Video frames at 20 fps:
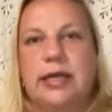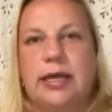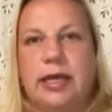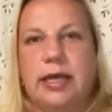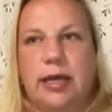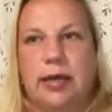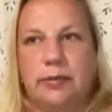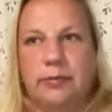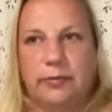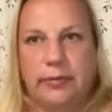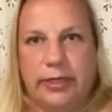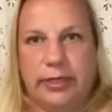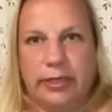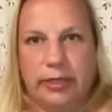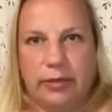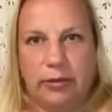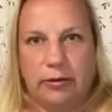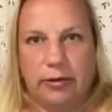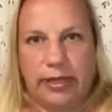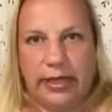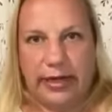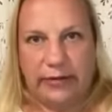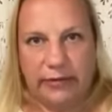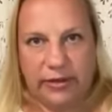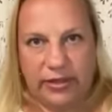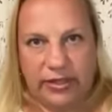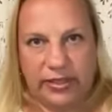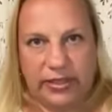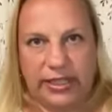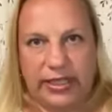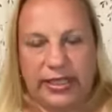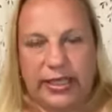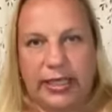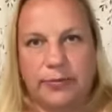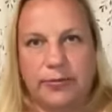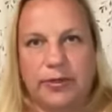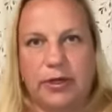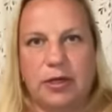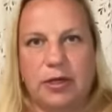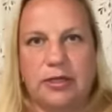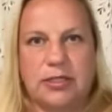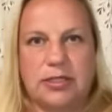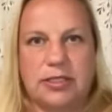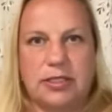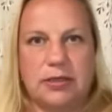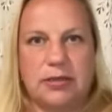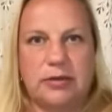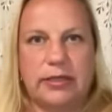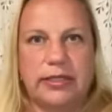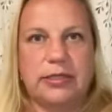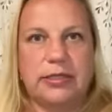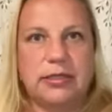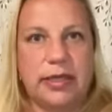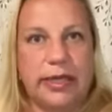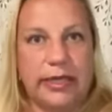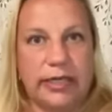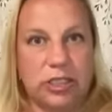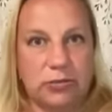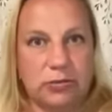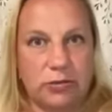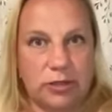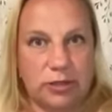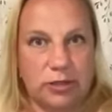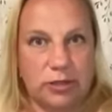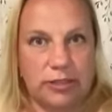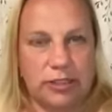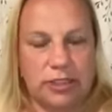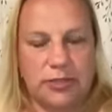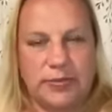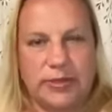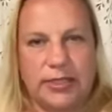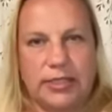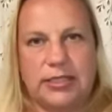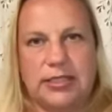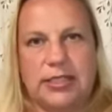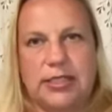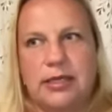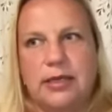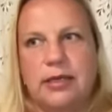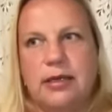and everything they need, but also intellectual nourishment.